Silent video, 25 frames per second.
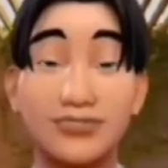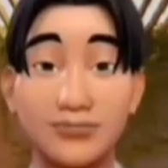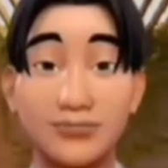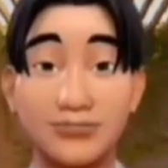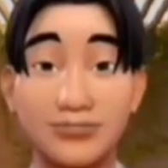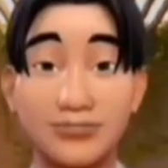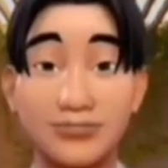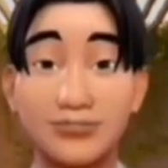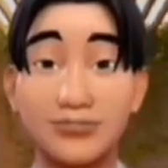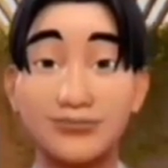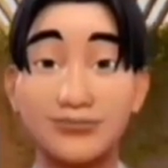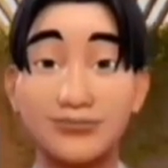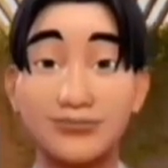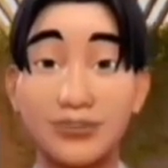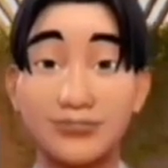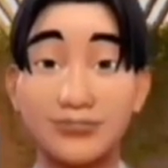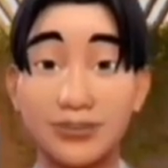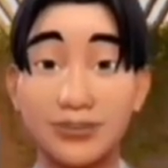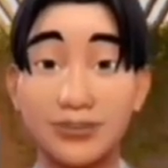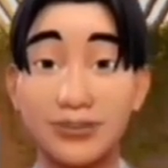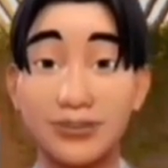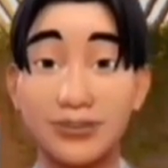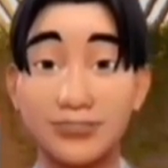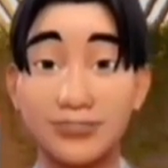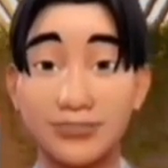okay?
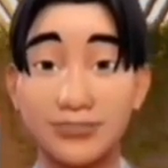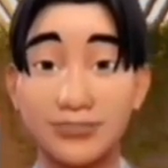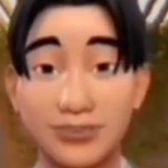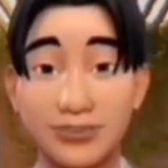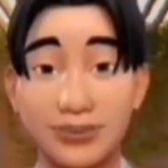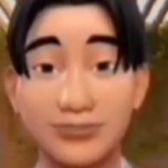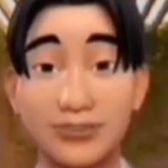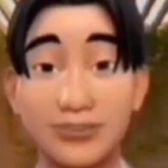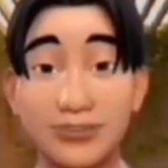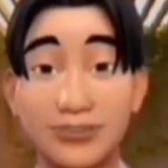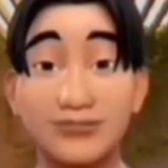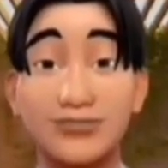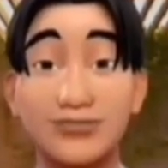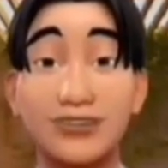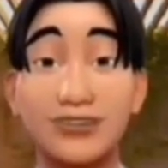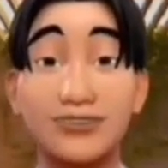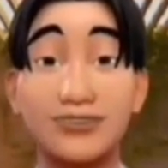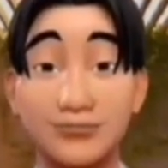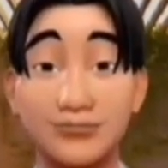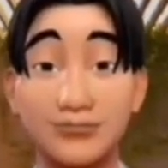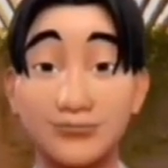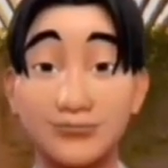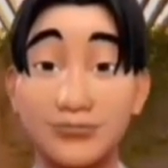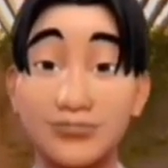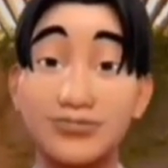Now,
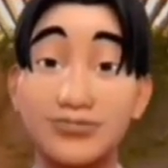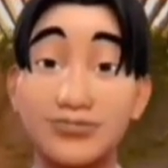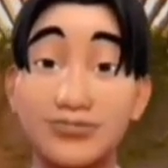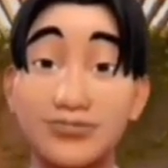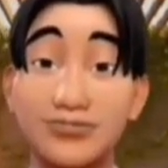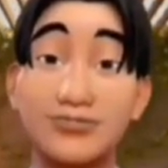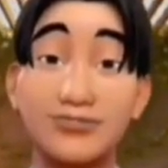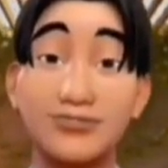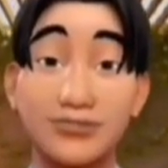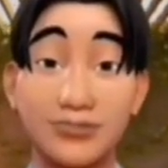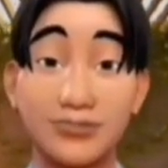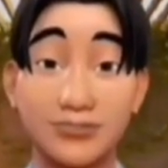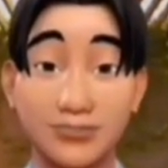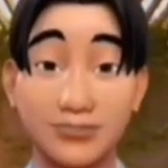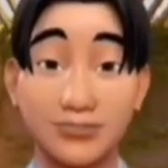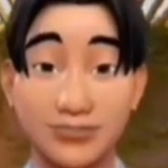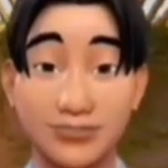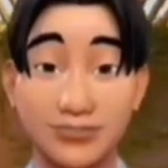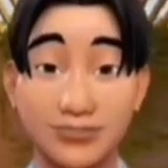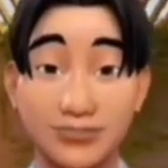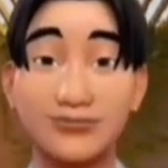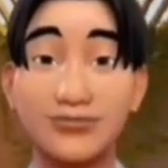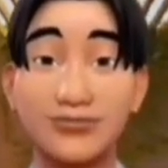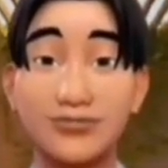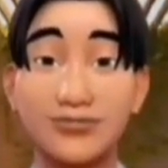few things. In
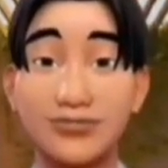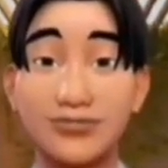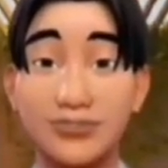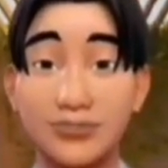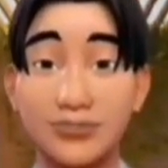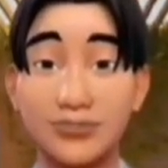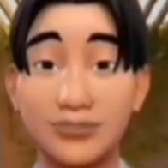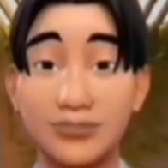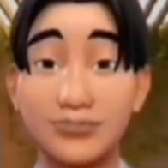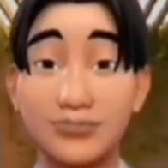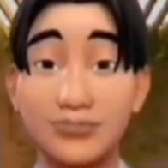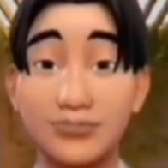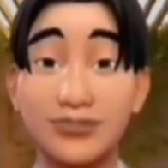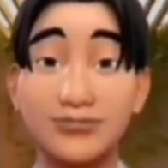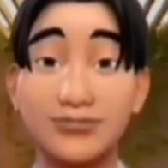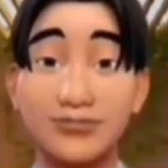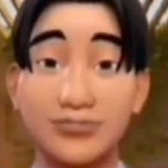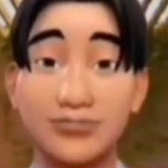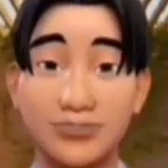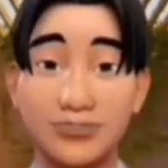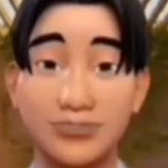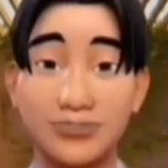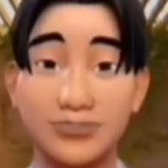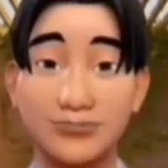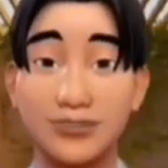Canada, this is the process. In your
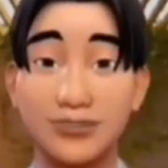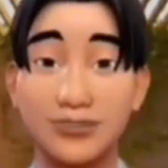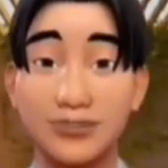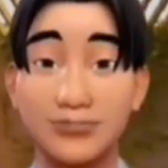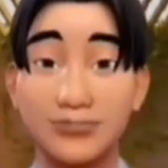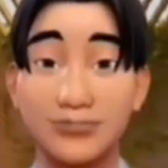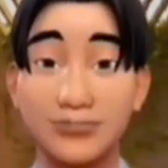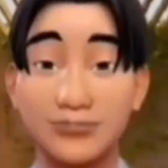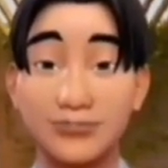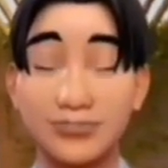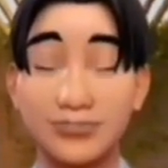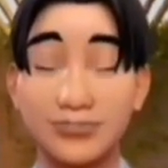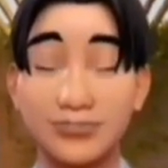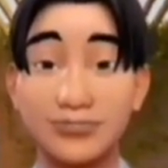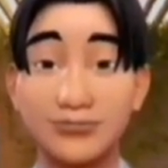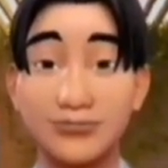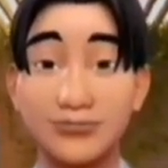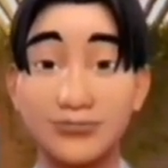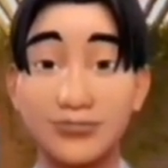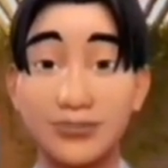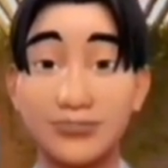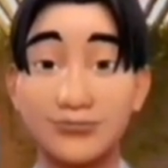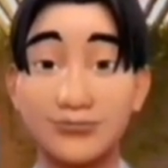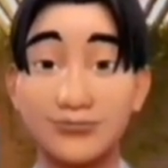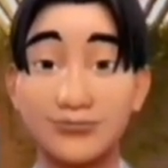country, it may vary
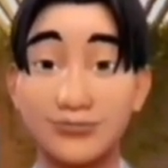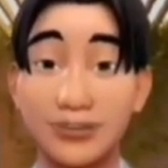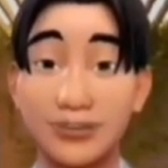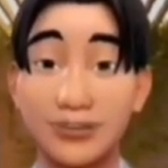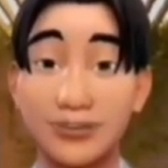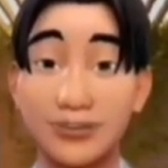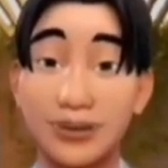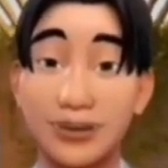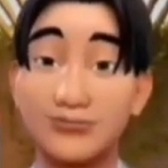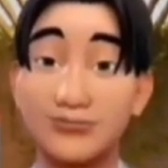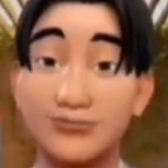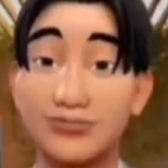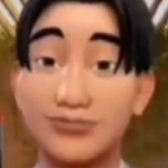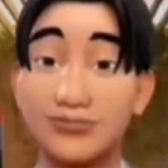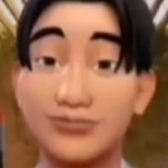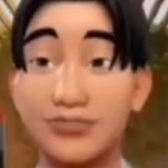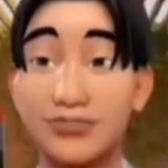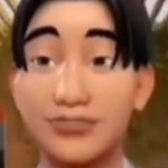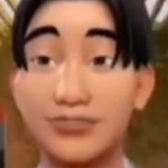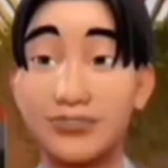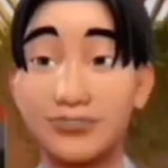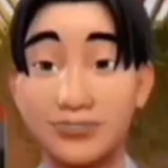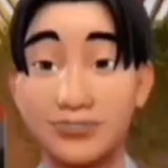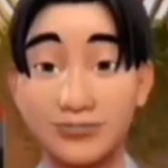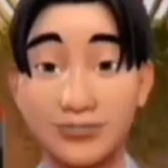slightly.
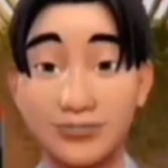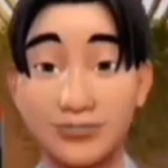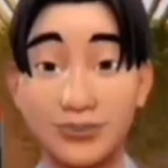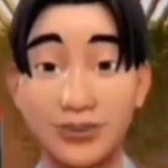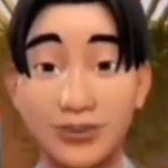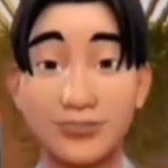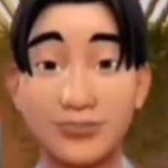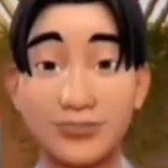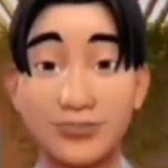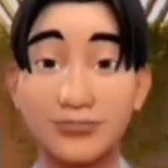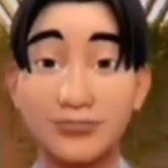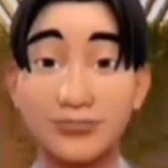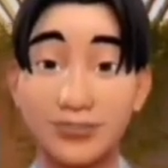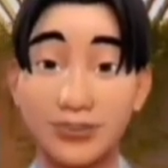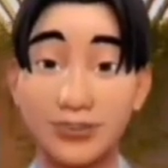So,